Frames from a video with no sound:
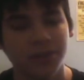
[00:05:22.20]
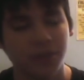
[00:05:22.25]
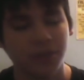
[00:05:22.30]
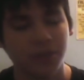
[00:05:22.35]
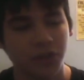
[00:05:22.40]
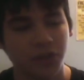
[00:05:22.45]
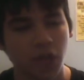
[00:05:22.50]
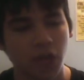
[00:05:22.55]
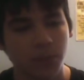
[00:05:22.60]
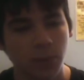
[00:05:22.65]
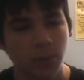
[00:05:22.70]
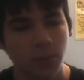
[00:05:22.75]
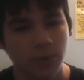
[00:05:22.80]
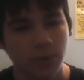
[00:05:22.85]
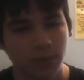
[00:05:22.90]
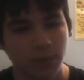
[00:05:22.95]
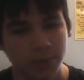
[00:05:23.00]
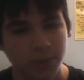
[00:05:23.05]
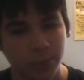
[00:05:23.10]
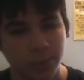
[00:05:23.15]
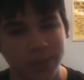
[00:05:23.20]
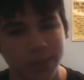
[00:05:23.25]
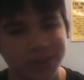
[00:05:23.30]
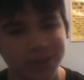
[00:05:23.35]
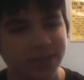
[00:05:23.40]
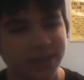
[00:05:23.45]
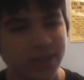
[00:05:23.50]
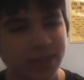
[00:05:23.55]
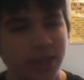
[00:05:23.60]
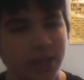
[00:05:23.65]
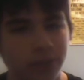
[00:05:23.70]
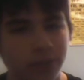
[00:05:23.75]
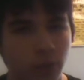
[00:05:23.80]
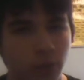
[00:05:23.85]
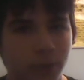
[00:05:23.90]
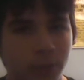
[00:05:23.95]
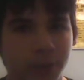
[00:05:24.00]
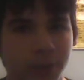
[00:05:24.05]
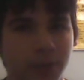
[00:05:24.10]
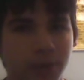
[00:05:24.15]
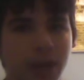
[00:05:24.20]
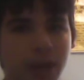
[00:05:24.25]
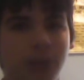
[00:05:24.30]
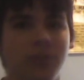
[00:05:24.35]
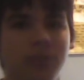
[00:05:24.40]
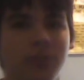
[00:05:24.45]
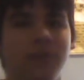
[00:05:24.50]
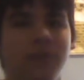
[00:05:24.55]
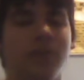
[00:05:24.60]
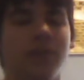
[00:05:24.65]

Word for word: the WWE see in Roman Reigns